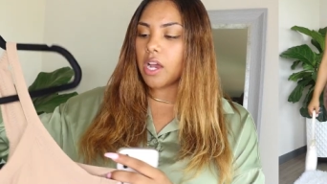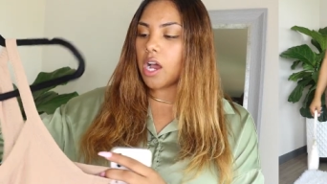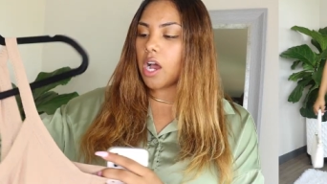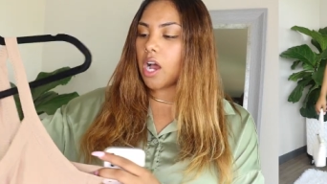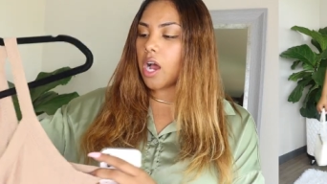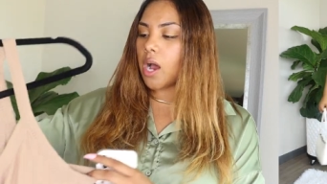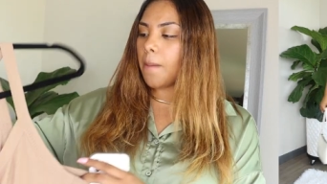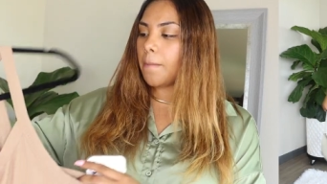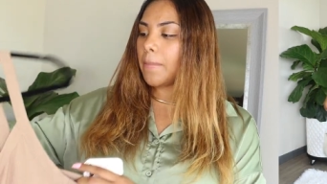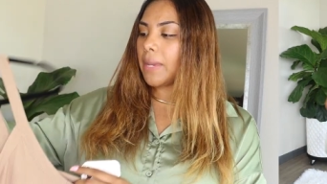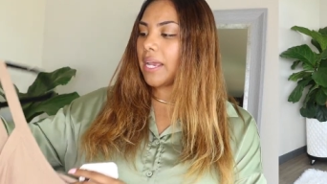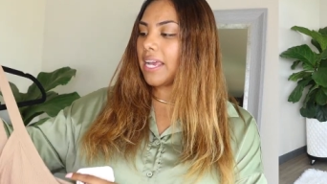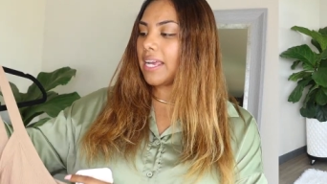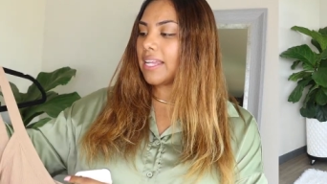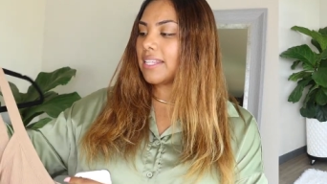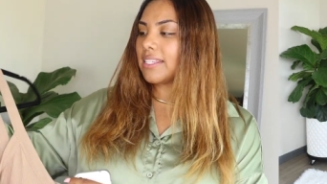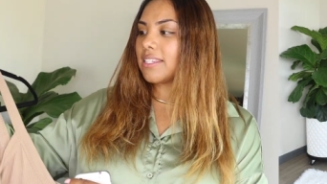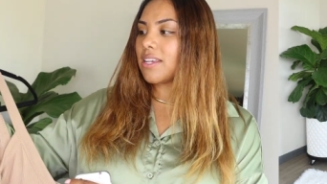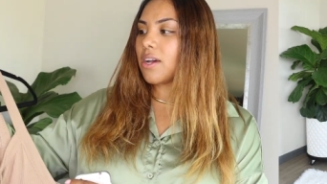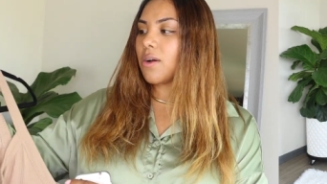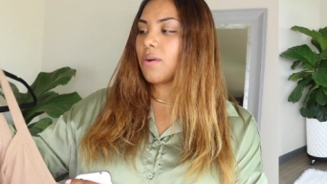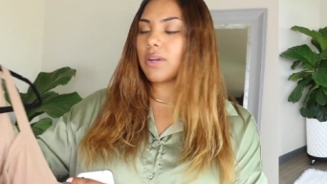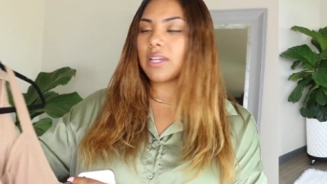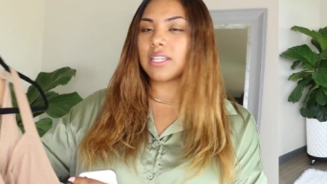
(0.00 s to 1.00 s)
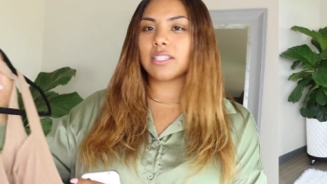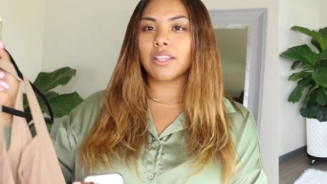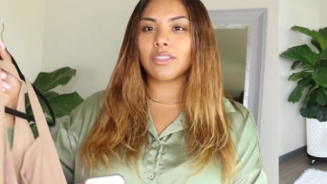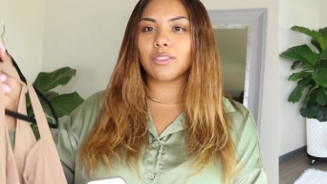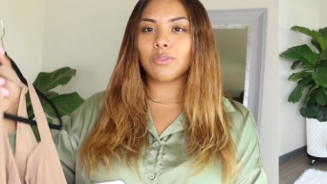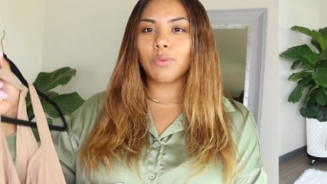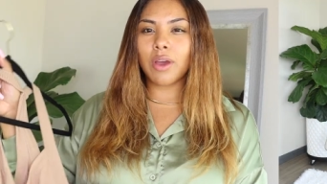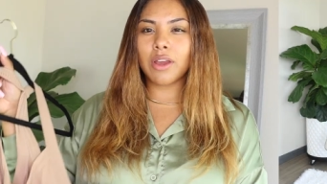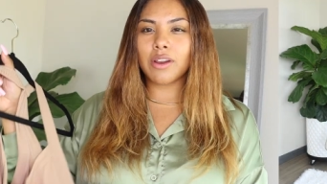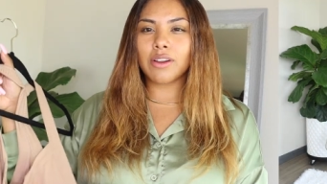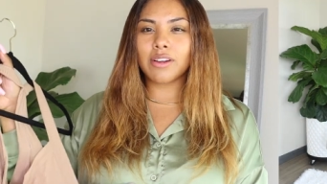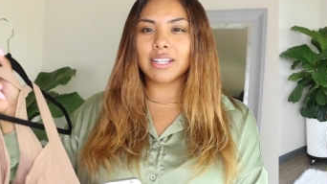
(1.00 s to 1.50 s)
Um, and so, cause the
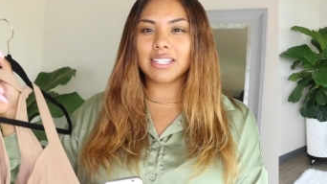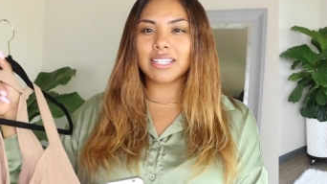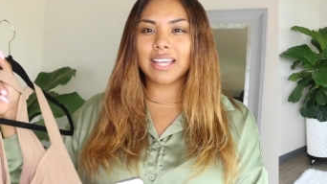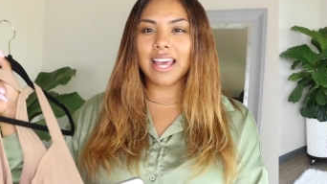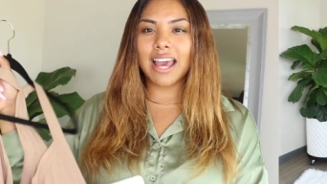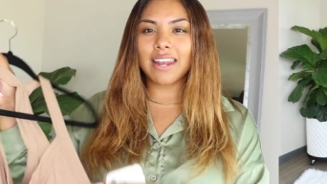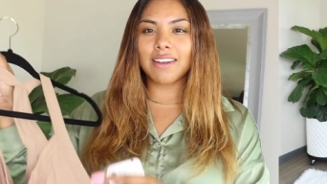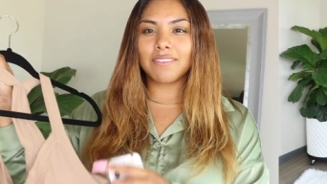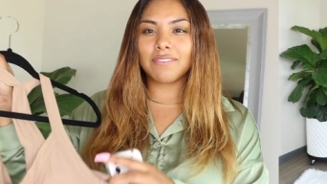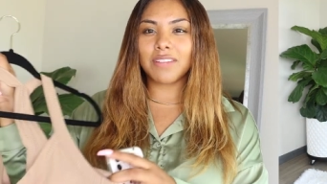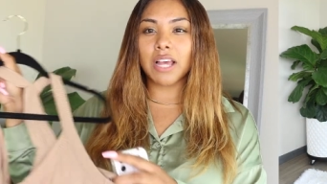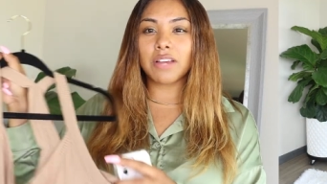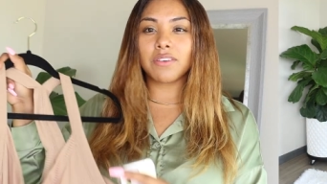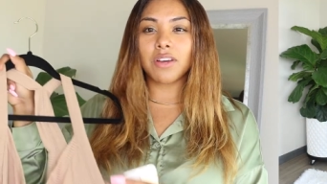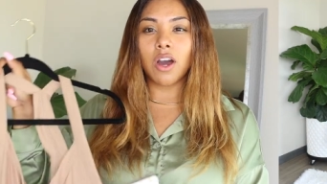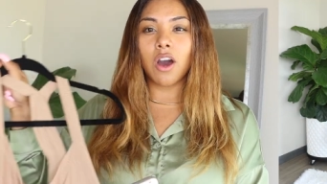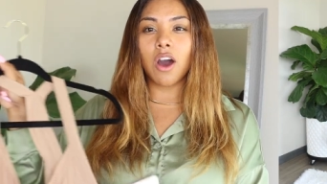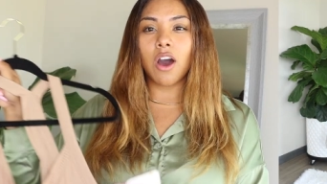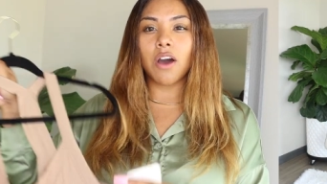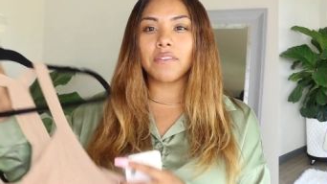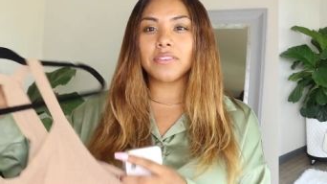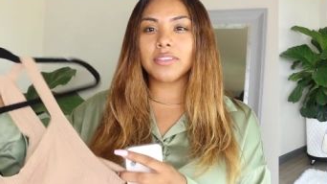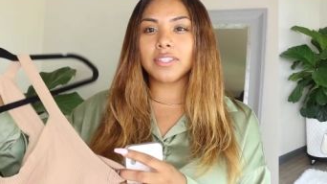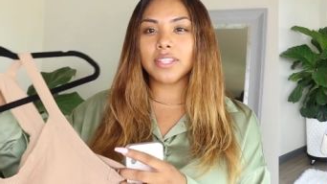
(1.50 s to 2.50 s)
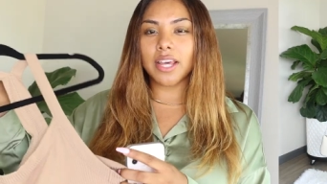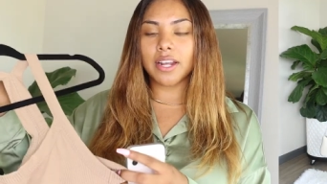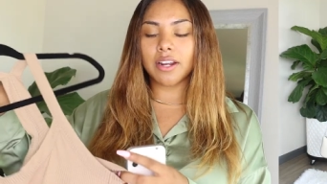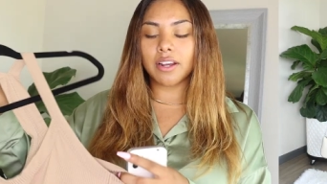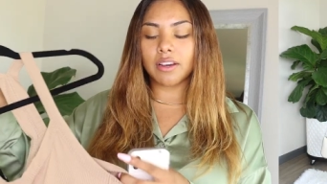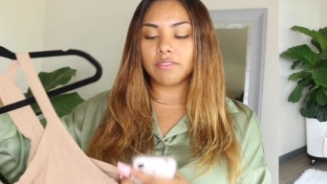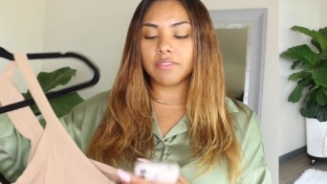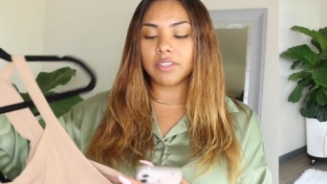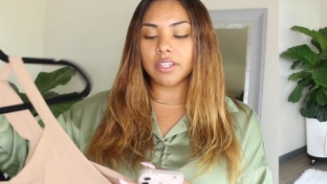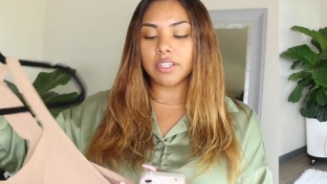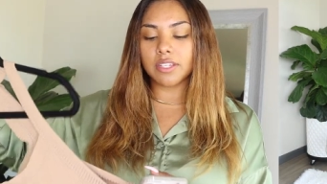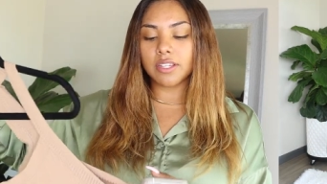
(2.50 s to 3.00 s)
sweater is kind of like the offset
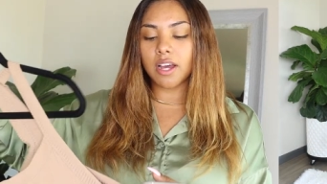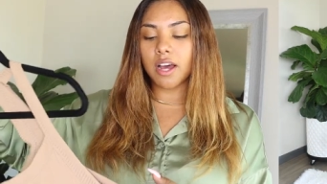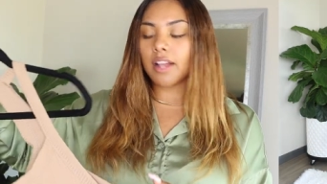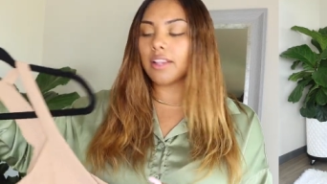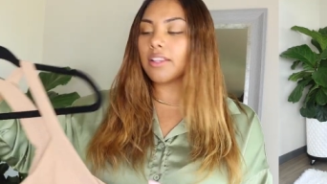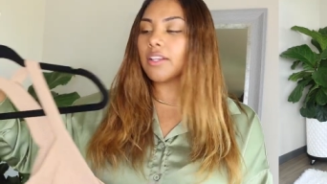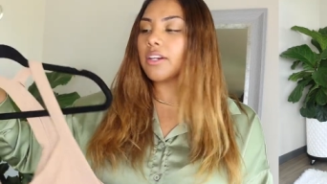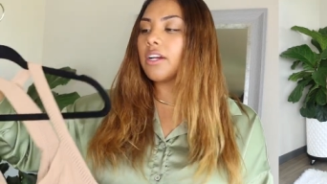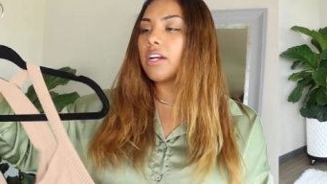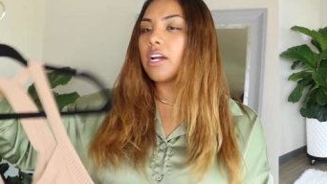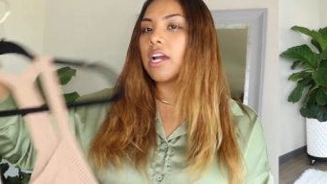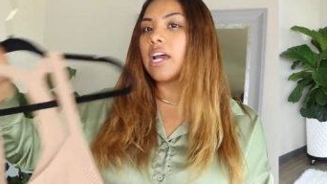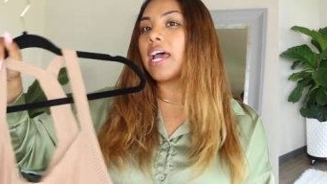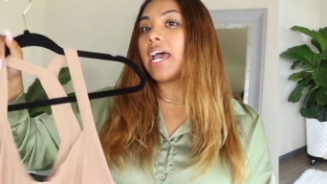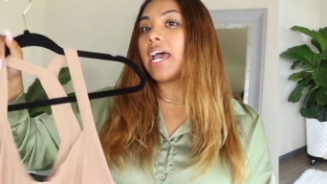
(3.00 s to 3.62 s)
of this color,